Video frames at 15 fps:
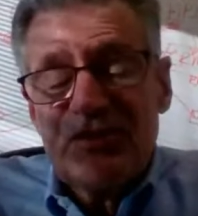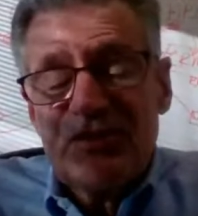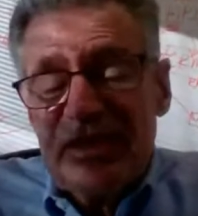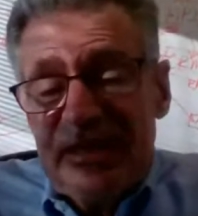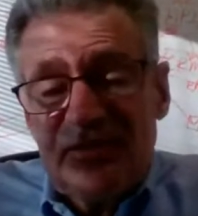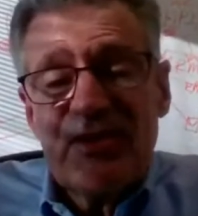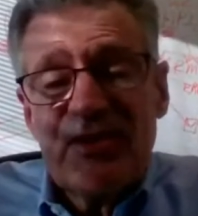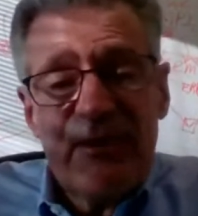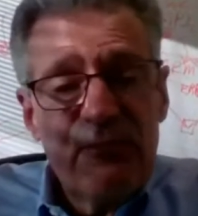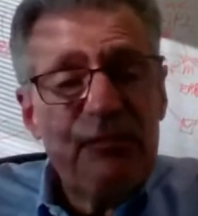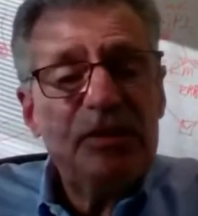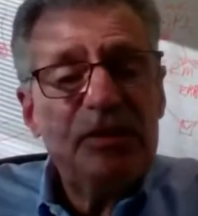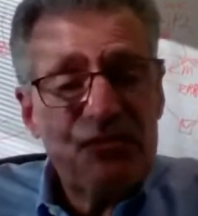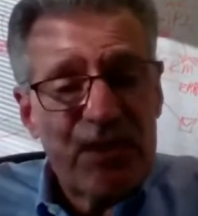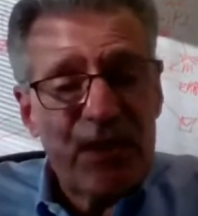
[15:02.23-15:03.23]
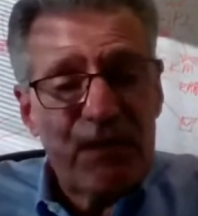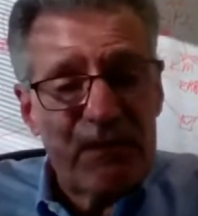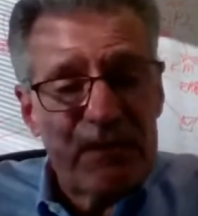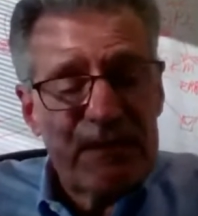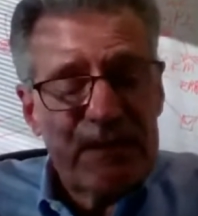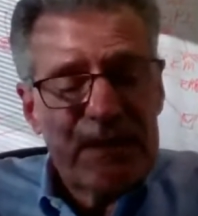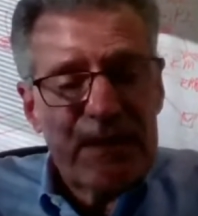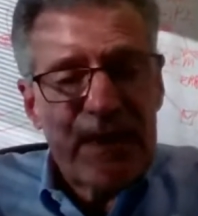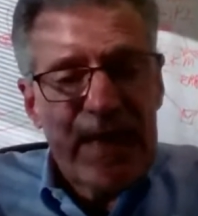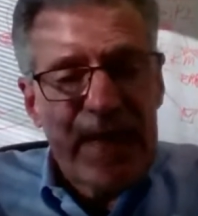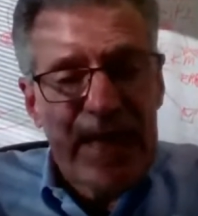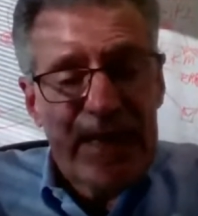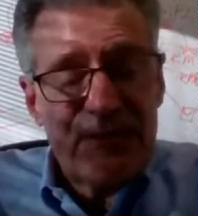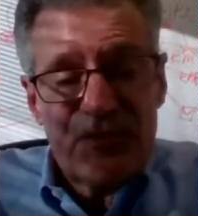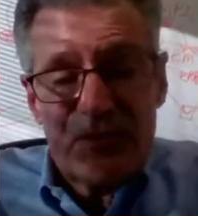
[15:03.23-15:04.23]
is a reseller,
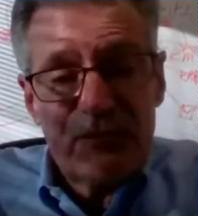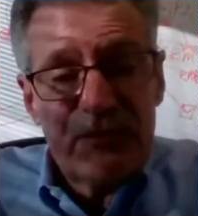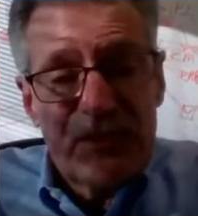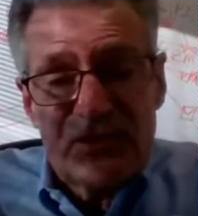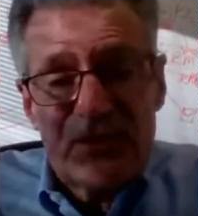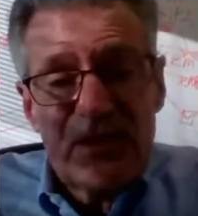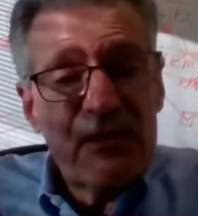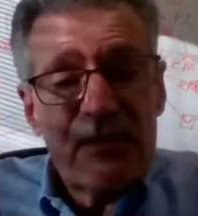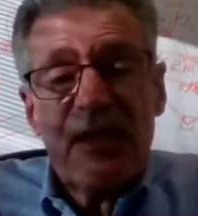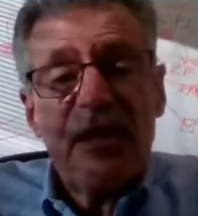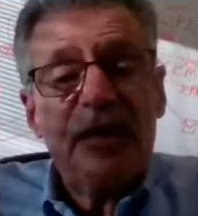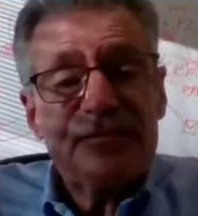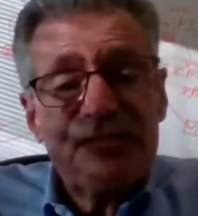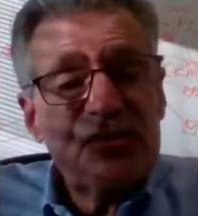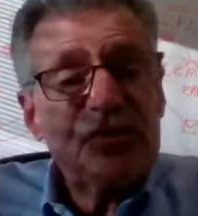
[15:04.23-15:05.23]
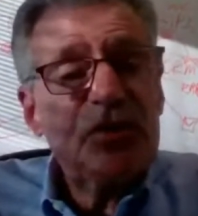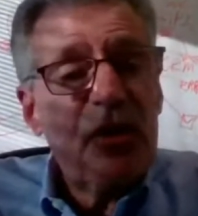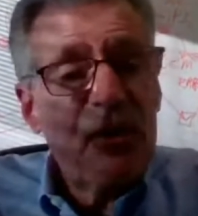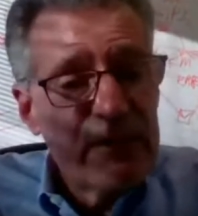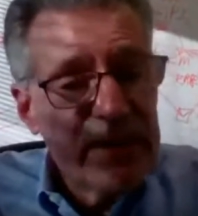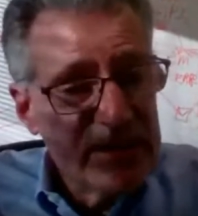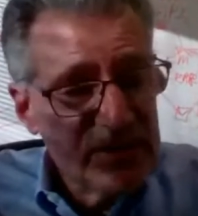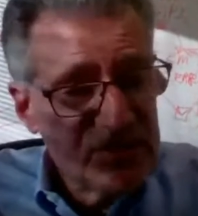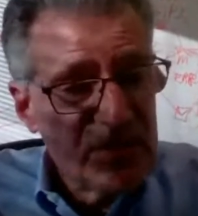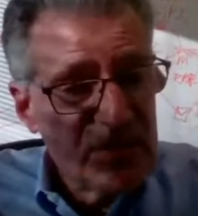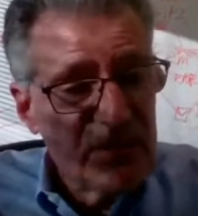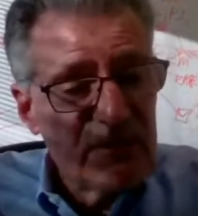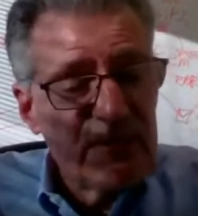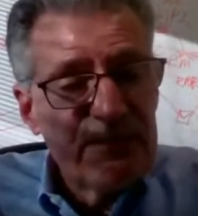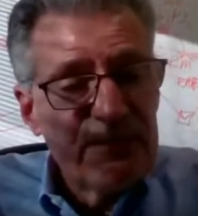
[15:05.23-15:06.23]
it's a reseller of CRS
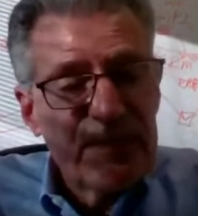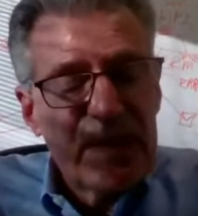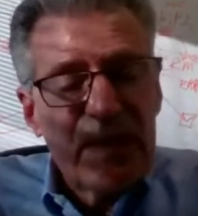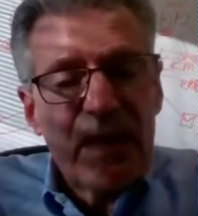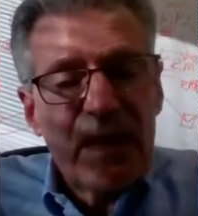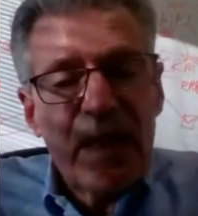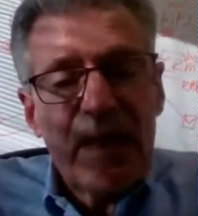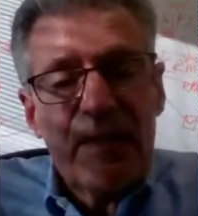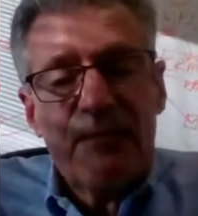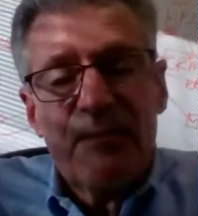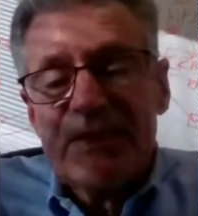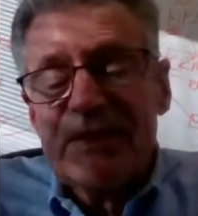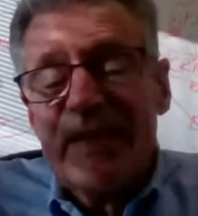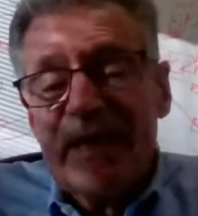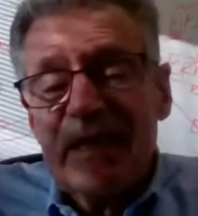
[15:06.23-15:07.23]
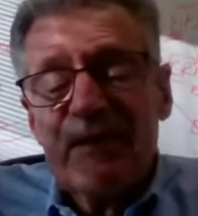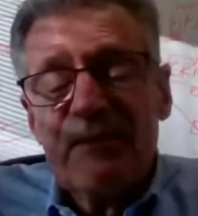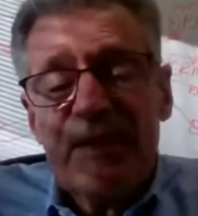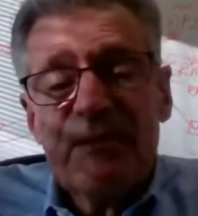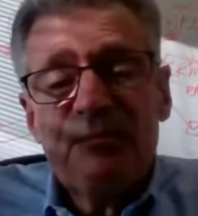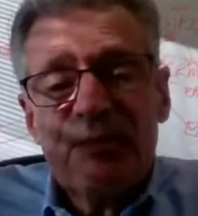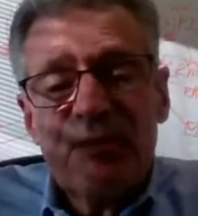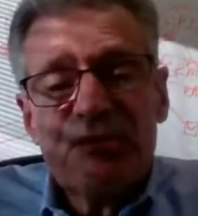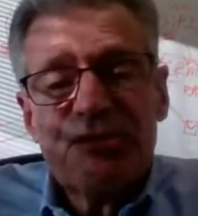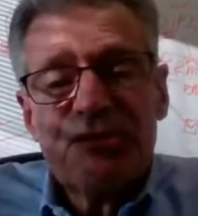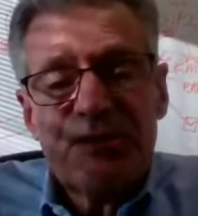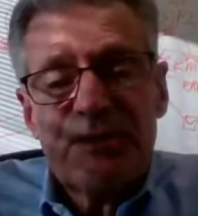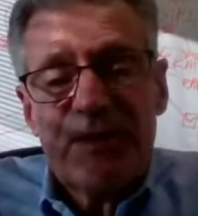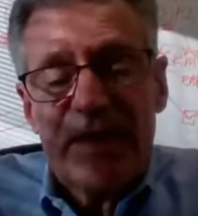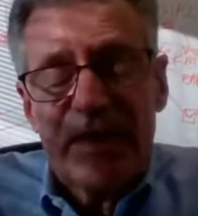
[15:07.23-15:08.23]
though, But they're going
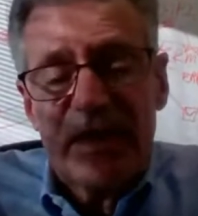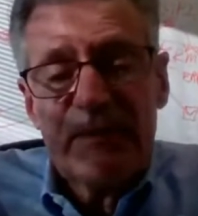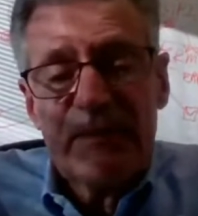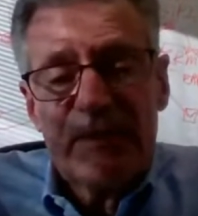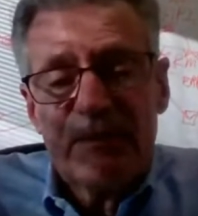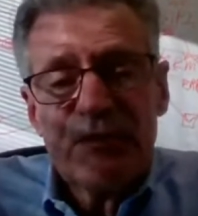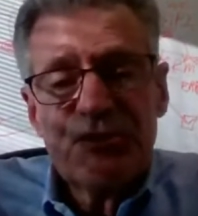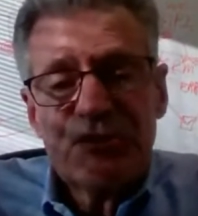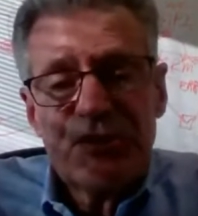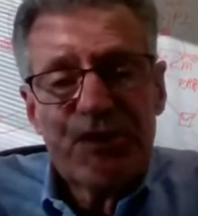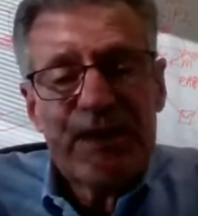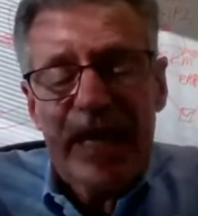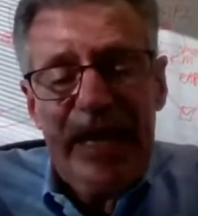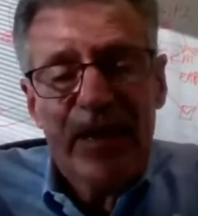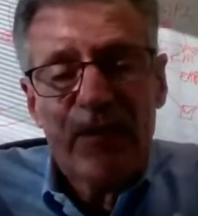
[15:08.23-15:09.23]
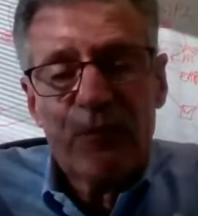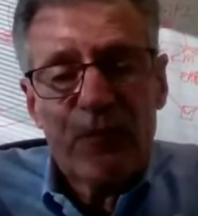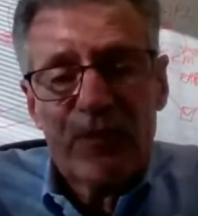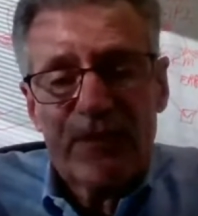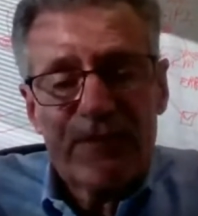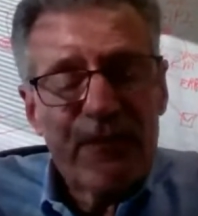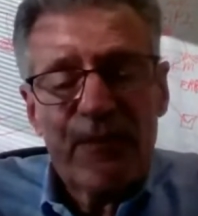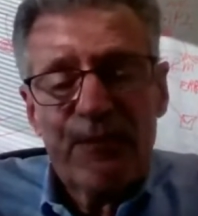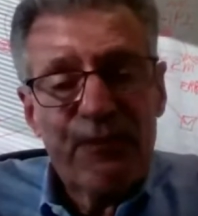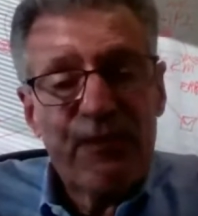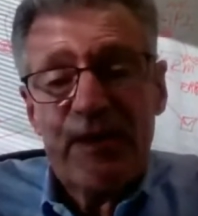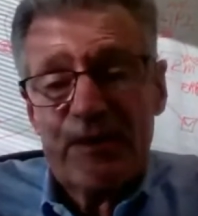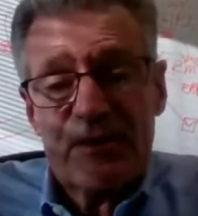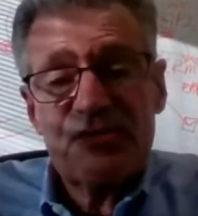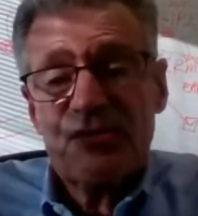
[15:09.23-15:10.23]
to be pushing out one of our
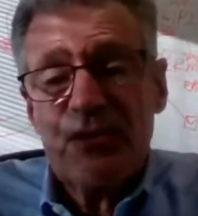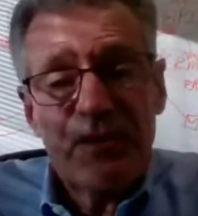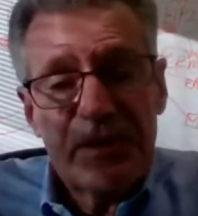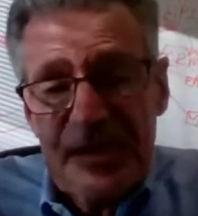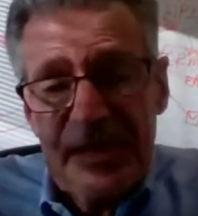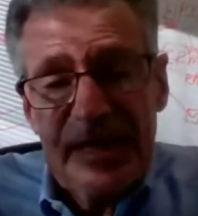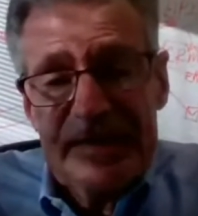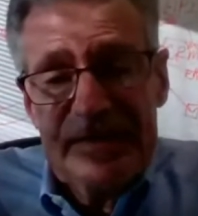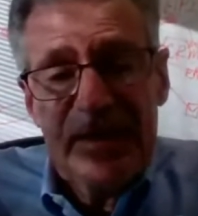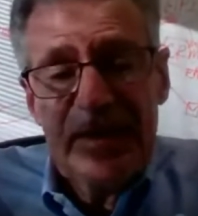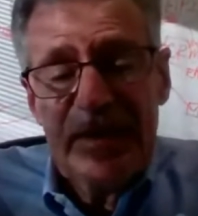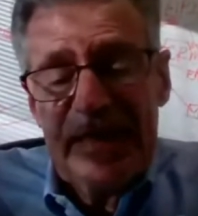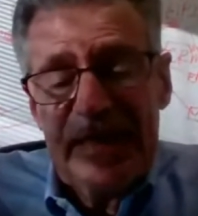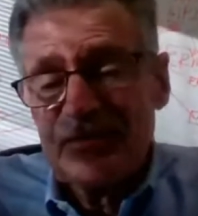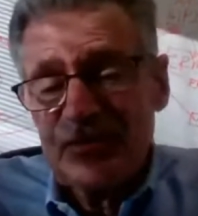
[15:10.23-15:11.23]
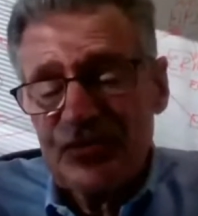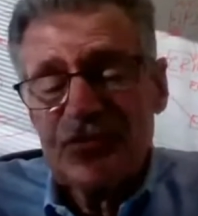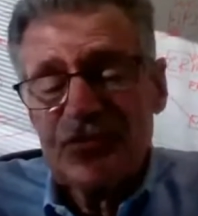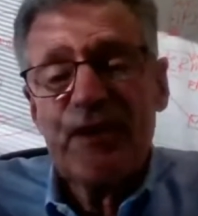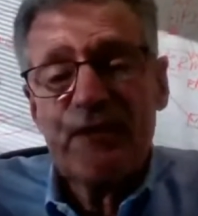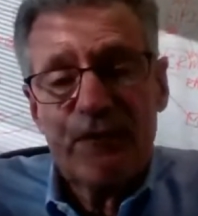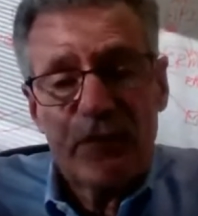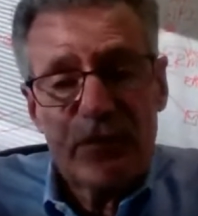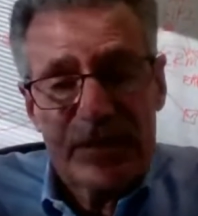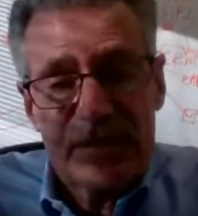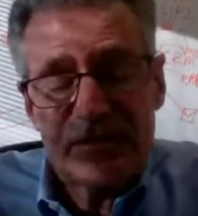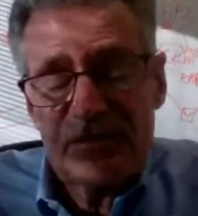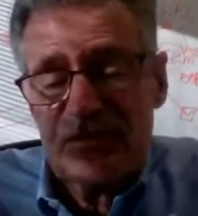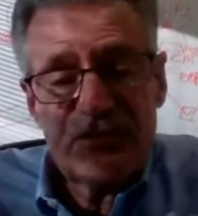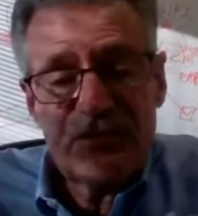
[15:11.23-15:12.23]
products, Guarded ID, as a StrikeForce.
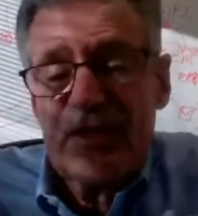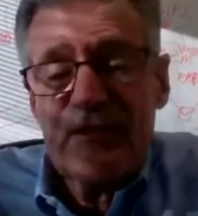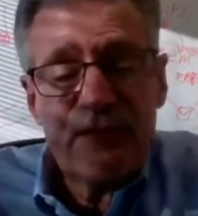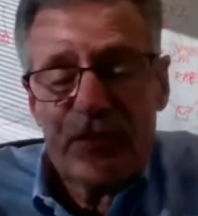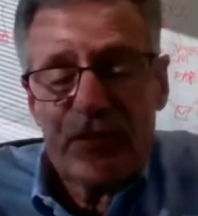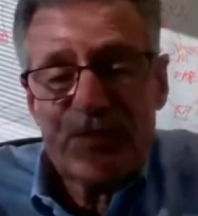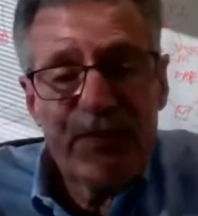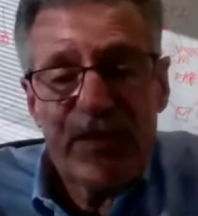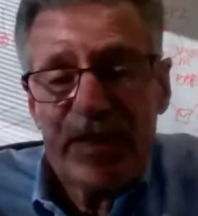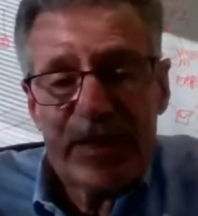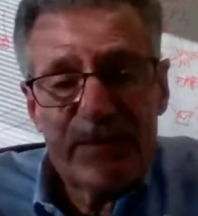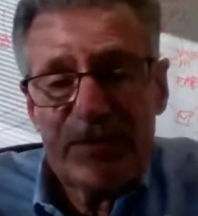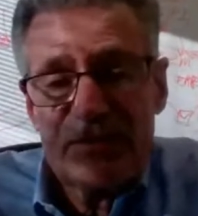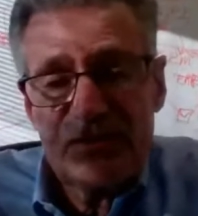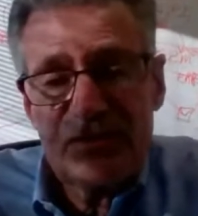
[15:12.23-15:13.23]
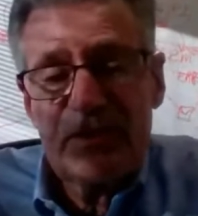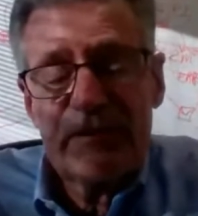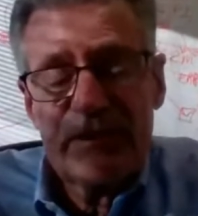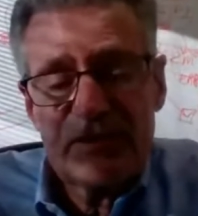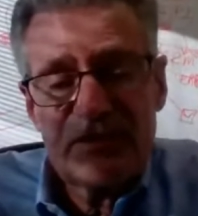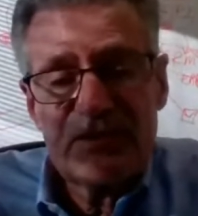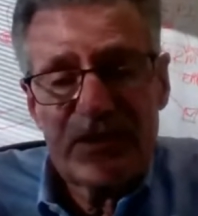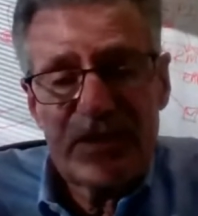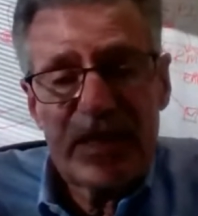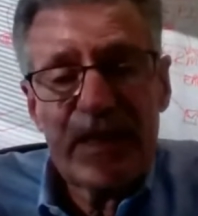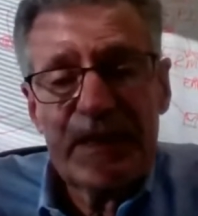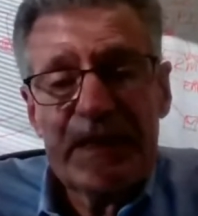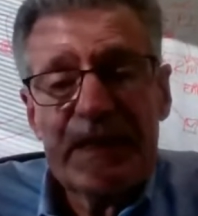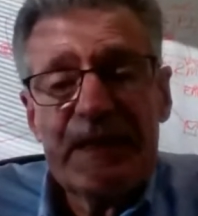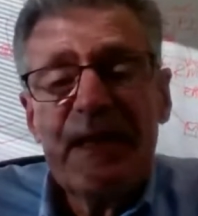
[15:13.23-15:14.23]
It's a StrikeForce product, but CRS is selling
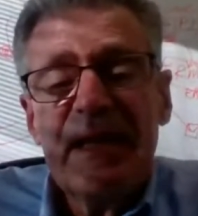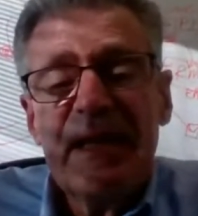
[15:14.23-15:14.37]
it.